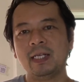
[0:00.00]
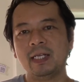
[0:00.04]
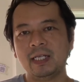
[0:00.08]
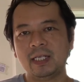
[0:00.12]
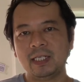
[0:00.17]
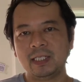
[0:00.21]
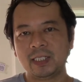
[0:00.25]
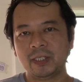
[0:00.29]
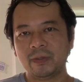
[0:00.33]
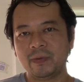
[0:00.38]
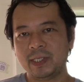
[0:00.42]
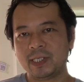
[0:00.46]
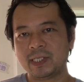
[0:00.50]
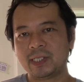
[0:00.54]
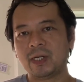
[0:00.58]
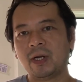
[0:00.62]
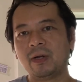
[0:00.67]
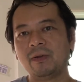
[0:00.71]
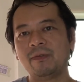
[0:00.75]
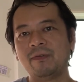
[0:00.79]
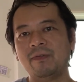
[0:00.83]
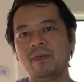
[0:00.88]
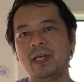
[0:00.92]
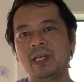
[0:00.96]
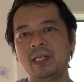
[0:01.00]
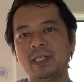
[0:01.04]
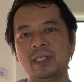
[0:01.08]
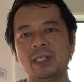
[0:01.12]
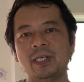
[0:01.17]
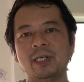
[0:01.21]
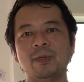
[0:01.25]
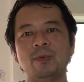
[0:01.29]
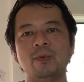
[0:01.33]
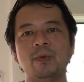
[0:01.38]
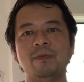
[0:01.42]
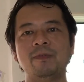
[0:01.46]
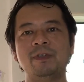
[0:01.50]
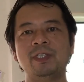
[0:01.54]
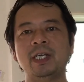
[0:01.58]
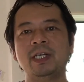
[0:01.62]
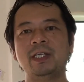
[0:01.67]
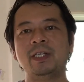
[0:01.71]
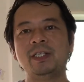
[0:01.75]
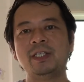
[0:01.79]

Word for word: So it's salt fish with chicken